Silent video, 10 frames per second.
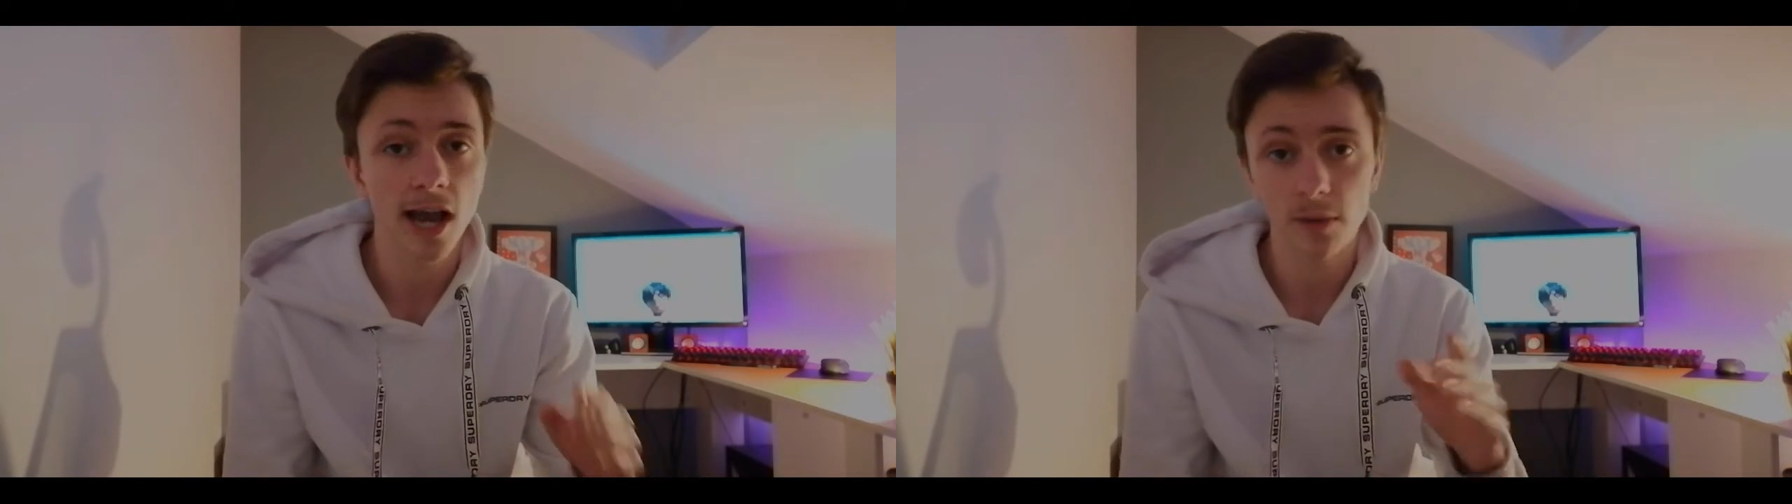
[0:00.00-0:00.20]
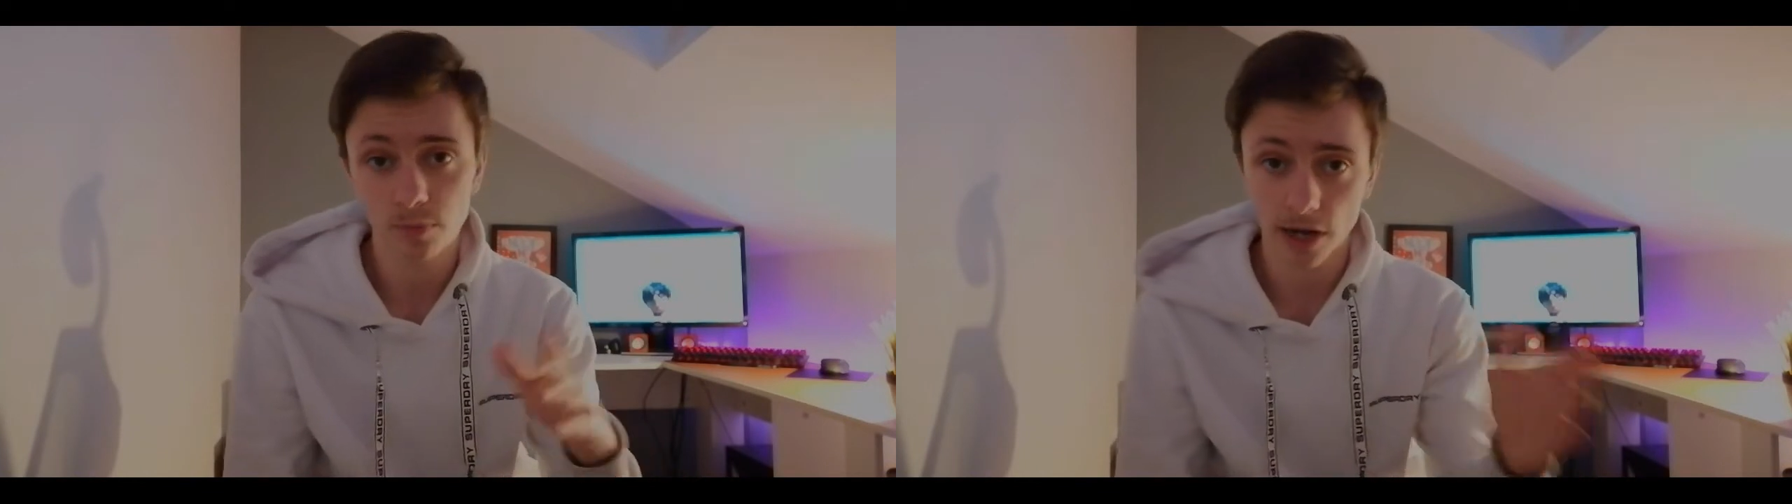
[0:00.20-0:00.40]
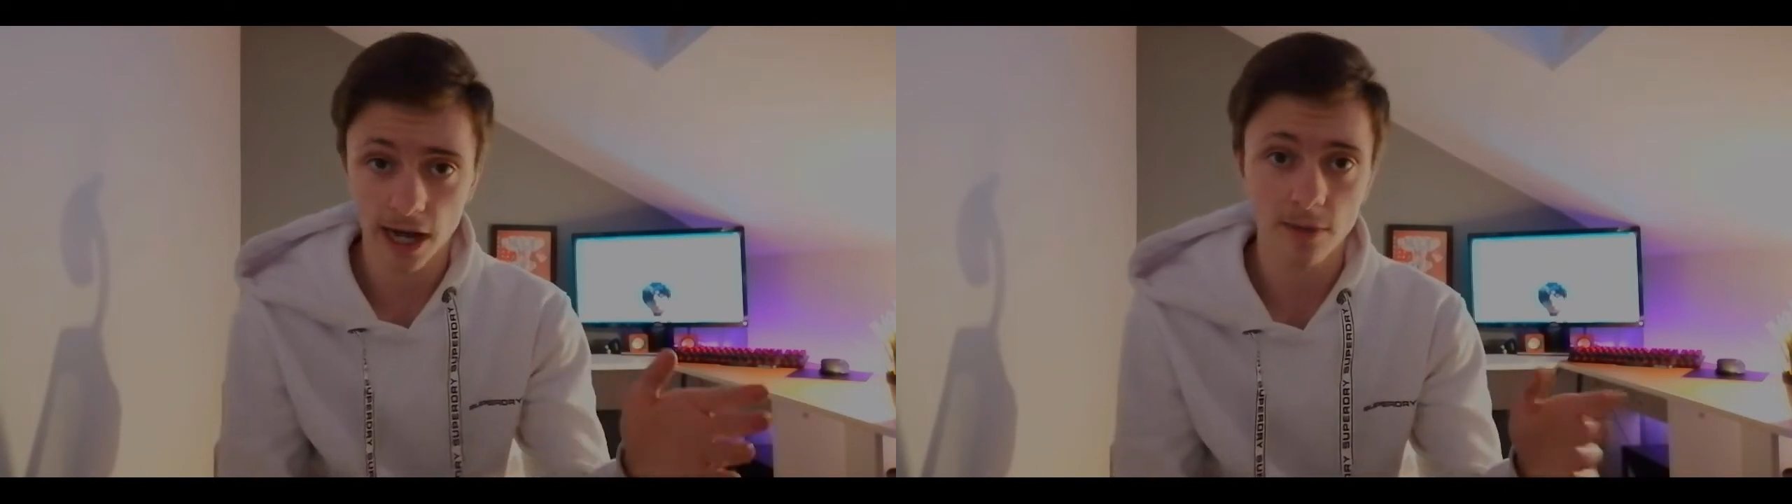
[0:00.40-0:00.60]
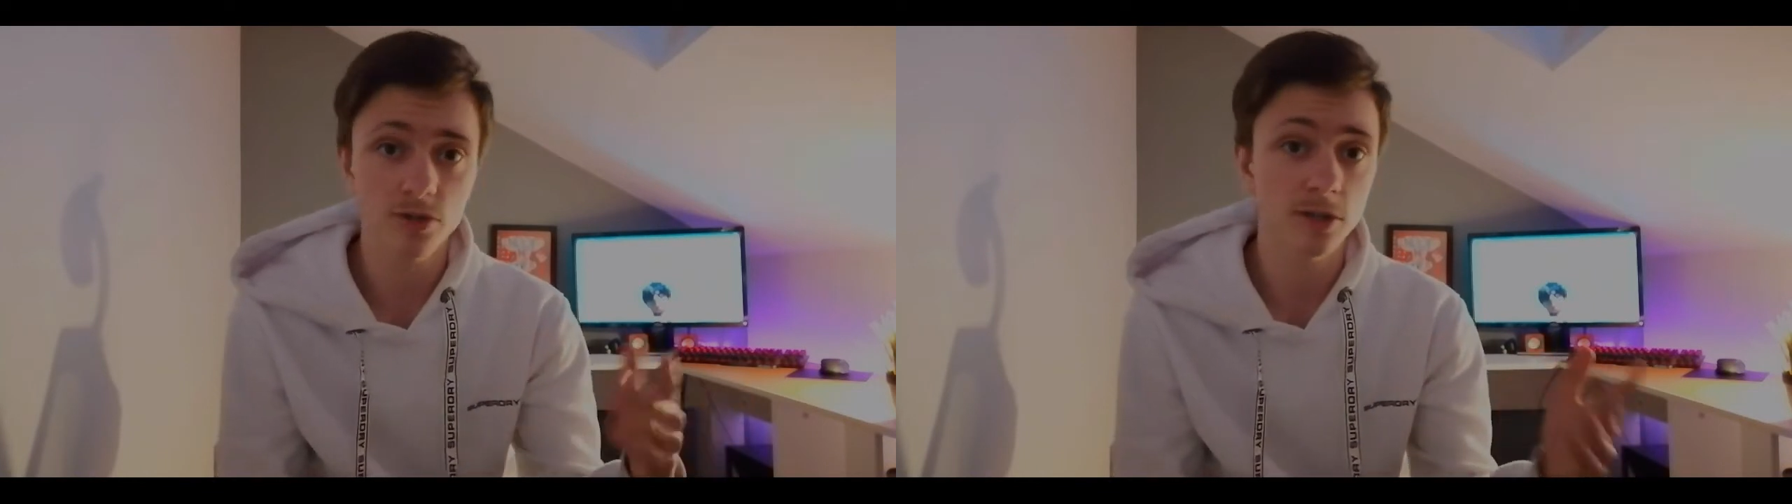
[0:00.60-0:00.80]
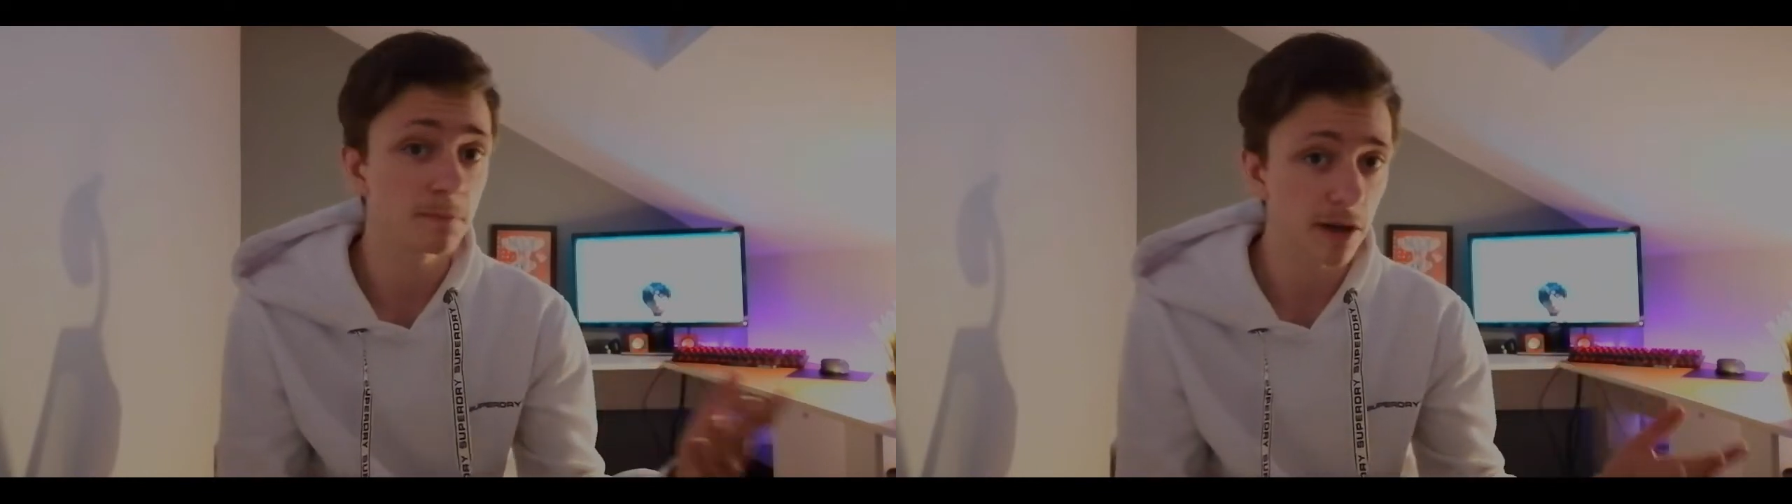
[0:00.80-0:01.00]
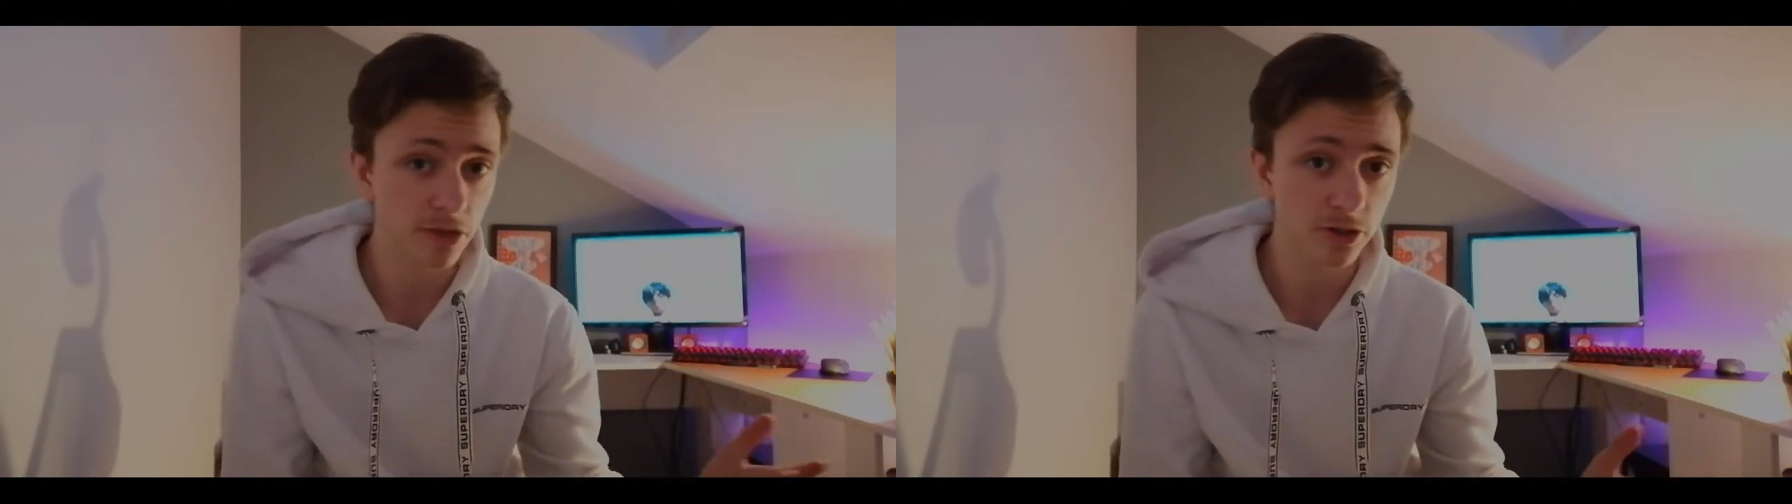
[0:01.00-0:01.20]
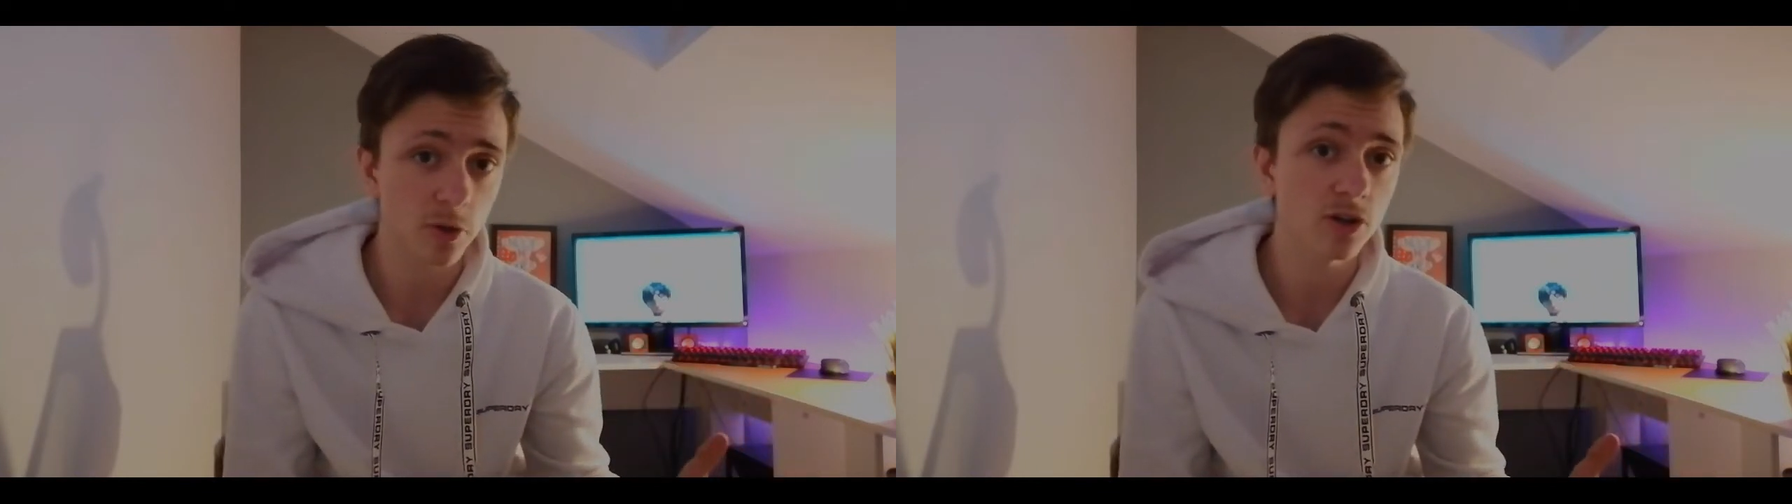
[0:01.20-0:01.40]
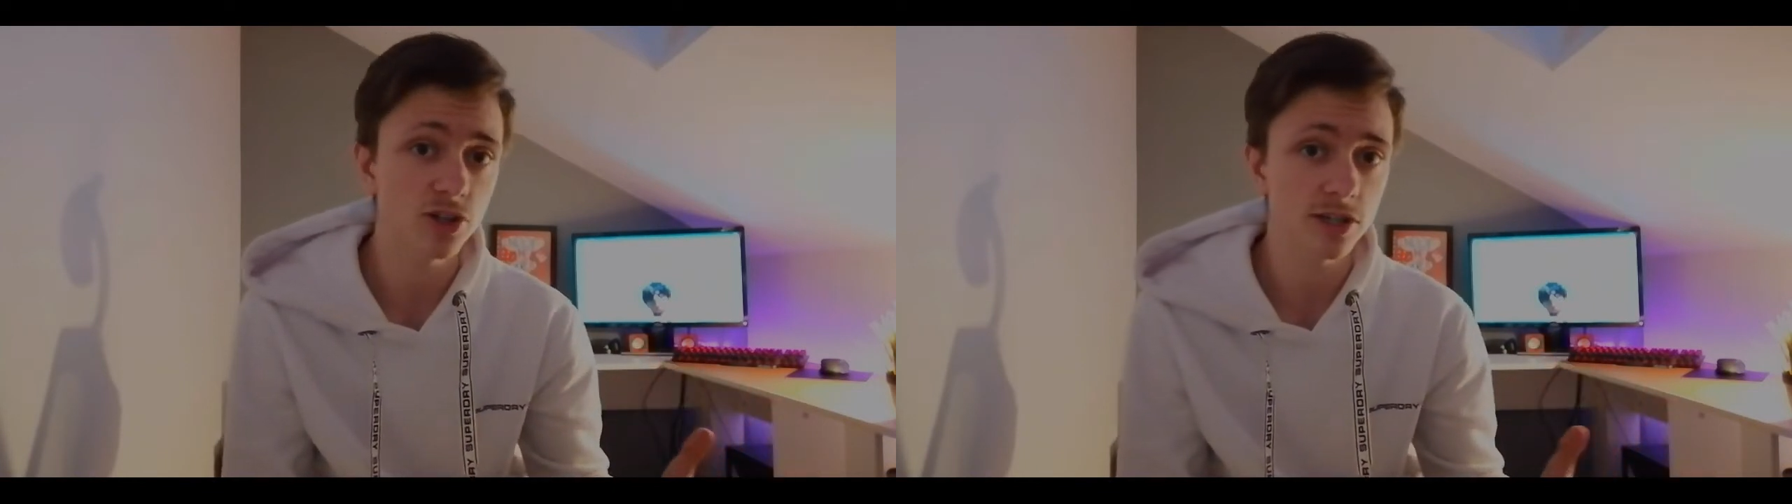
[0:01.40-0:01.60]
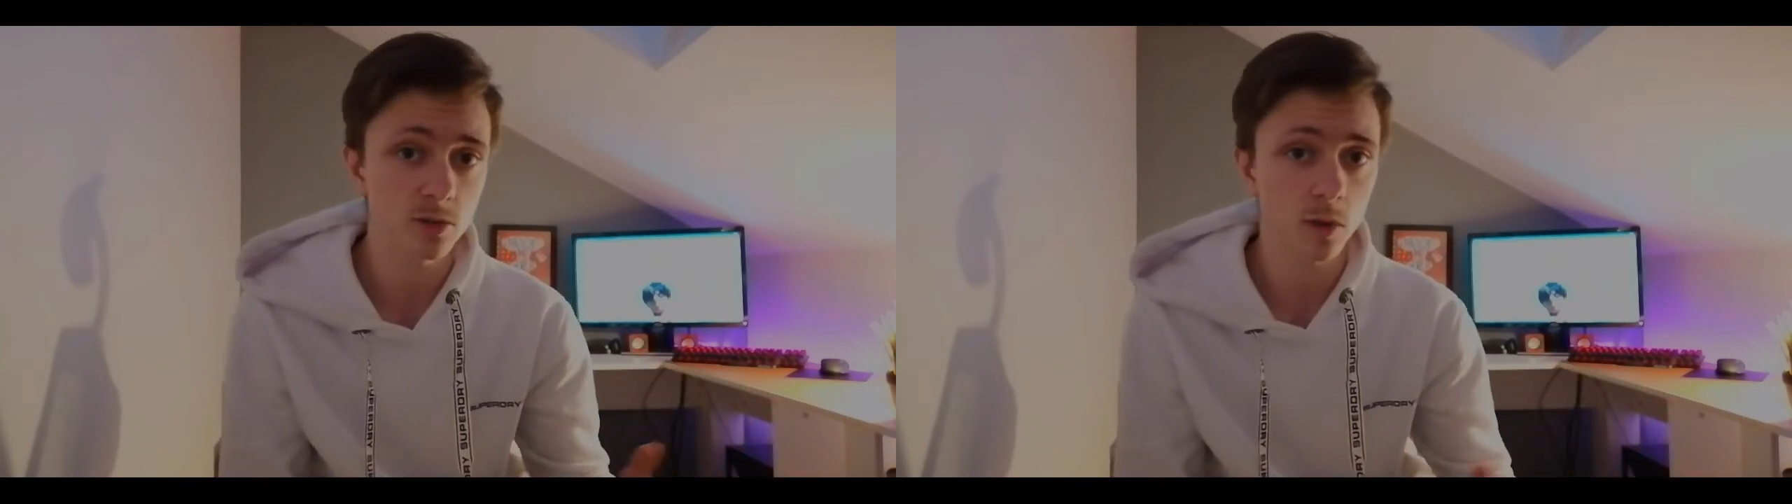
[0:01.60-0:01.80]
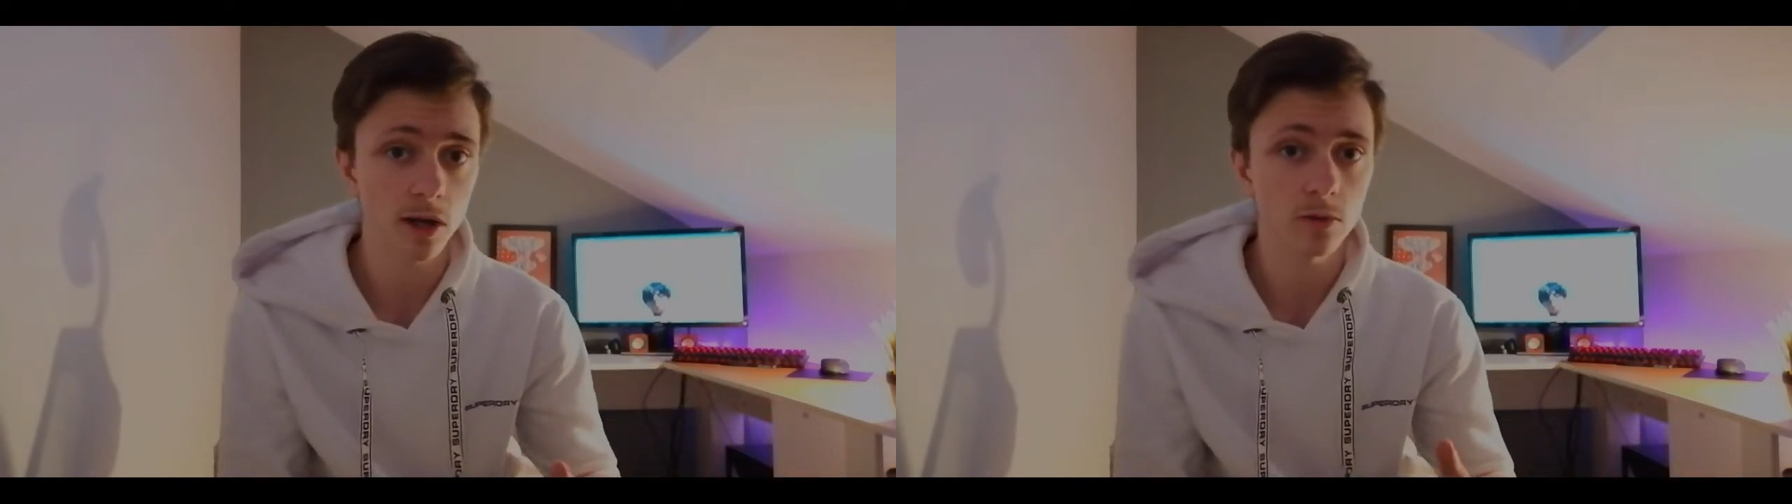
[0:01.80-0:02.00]
and perhaps some methodology as
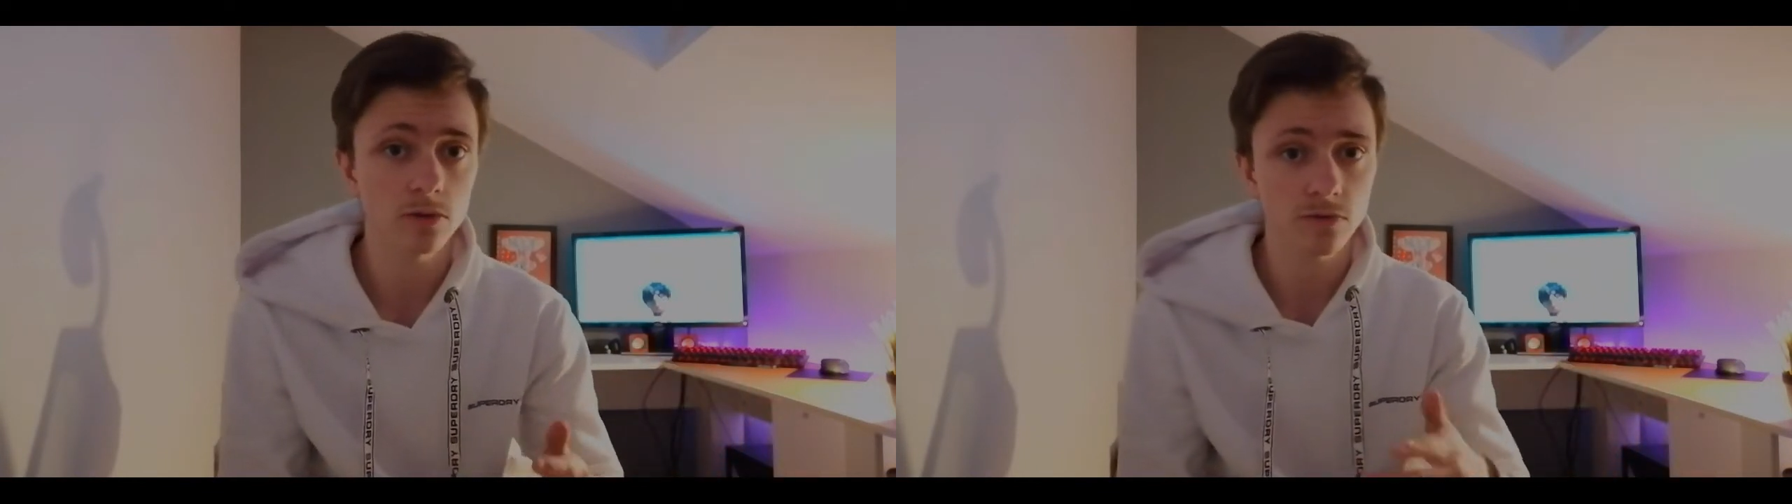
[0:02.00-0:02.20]
well.